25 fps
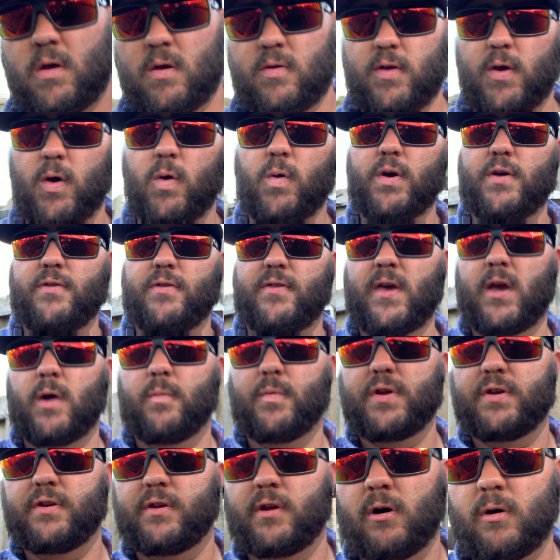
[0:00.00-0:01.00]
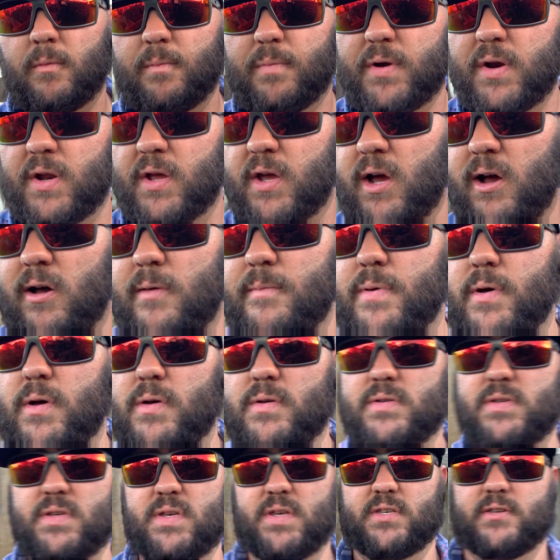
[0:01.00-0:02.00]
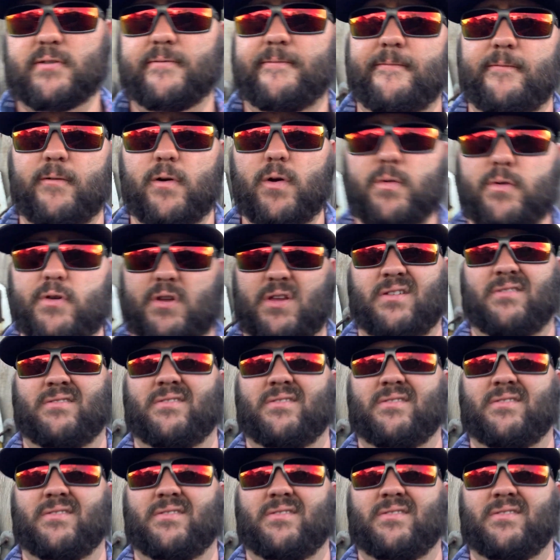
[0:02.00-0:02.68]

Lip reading: The only thing we don't put in compost is fruit.